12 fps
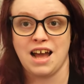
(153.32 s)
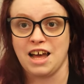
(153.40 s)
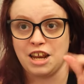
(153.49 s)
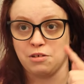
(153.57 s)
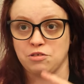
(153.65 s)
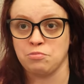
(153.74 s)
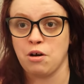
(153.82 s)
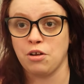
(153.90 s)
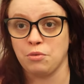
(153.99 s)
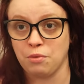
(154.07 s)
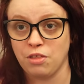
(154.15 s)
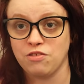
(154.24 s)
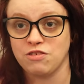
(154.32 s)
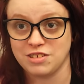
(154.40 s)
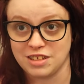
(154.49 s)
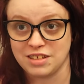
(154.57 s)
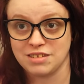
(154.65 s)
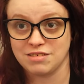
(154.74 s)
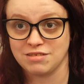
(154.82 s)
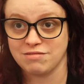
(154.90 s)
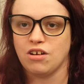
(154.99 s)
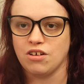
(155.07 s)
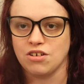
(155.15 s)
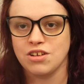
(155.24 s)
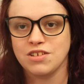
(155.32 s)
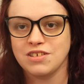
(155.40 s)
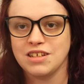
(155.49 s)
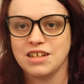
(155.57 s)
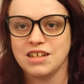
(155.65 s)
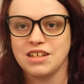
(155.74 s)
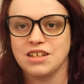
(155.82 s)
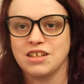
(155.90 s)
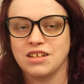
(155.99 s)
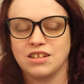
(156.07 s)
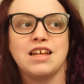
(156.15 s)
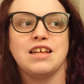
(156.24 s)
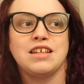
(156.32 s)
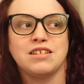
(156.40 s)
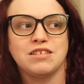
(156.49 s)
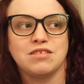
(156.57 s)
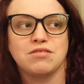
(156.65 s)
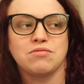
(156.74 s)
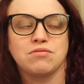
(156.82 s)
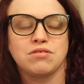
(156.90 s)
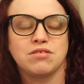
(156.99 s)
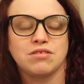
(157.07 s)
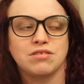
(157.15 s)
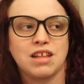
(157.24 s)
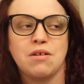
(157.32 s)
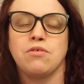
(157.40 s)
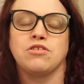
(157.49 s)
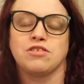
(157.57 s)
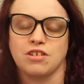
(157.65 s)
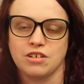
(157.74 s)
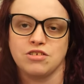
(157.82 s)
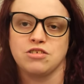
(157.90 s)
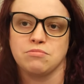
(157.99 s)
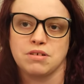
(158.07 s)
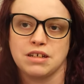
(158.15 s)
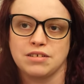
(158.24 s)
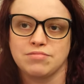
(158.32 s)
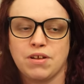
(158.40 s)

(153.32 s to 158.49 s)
and I was put on a 136. Honestly, they they was nice to me.